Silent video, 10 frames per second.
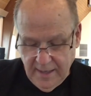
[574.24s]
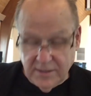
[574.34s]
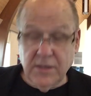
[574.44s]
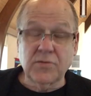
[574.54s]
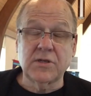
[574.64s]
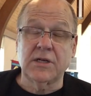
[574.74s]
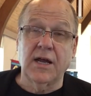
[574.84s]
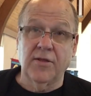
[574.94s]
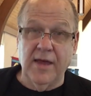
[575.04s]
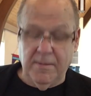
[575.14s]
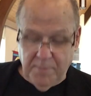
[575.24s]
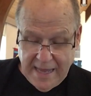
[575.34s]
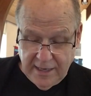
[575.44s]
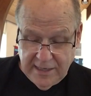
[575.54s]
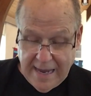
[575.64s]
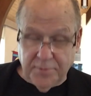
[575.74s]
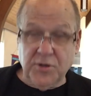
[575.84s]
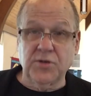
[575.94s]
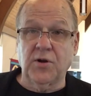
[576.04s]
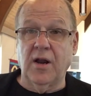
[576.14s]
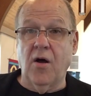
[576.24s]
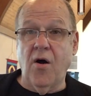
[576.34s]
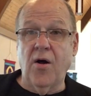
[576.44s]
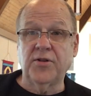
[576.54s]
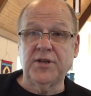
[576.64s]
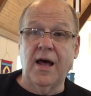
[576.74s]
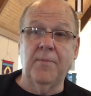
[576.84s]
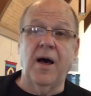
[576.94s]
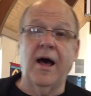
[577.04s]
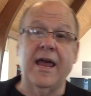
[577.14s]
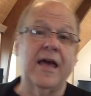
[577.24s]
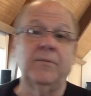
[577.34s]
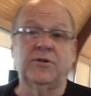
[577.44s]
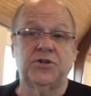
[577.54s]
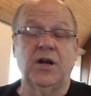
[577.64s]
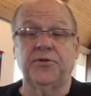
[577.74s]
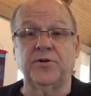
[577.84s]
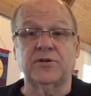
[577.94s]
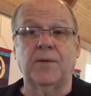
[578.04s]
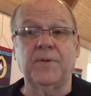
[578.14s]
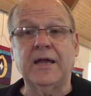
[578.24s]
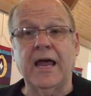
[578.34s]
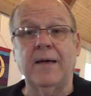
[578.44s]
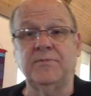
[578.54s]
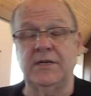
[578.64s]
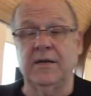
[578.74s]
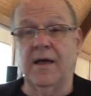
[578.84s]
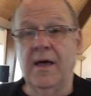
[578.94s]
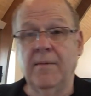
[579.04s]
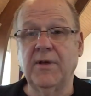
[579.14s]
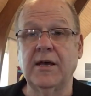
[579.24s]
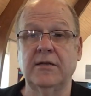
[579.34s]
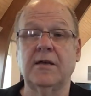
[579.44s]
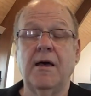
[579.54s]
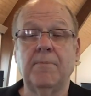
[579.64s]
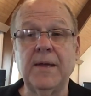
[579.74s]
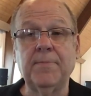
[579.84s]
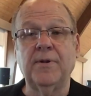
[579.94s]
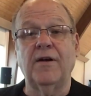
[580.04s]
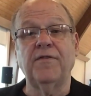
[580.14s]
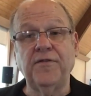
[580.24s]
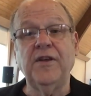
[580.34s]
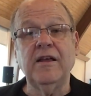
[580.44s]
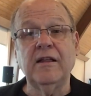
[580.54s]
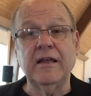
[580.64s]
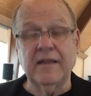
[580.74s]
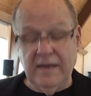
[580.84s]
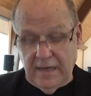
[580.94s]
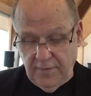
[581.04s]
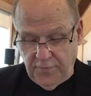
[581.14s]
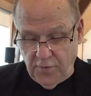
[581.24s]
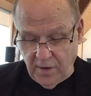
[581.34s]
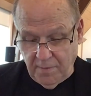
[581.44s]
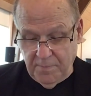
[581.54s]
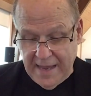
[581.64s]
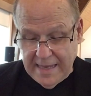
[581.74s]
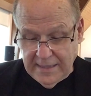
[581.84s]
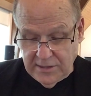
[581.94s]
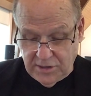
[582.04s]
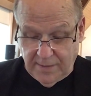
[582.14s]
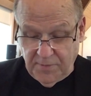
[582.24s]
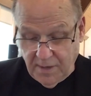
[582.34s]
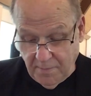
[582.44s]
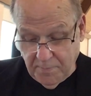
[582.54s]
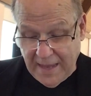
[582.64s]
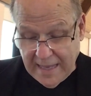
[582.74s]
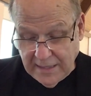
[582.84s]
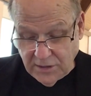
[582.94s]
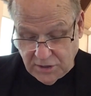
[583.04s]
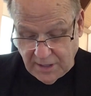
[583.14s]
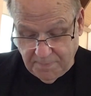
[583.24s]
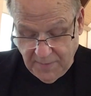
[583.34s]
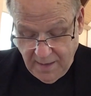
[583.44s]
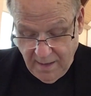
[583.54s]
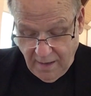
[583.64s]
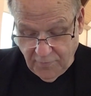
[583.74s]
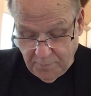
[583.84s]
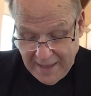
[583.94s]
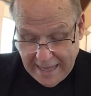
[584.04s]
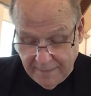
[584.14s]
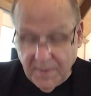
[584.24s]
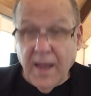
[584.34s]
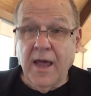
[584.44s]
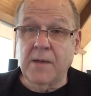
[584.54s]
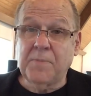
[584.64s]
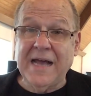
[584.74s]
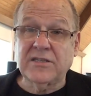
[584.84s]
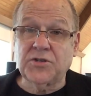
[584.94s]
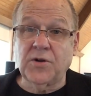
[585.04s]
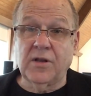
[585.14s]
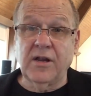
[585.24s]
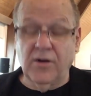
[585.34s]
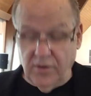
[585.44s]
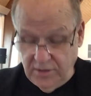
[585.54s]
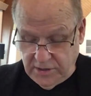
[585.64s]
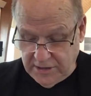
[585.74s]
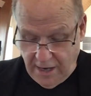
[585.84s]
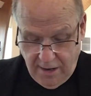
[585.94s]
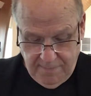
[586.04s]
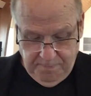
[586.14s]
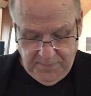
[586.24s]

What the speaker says: it's interesting that pet adoptions are at an all-time high. Animal shelters are being emptied because people are feeling the need for a companionship, the companionship of a pet. And pets certainly are a good start,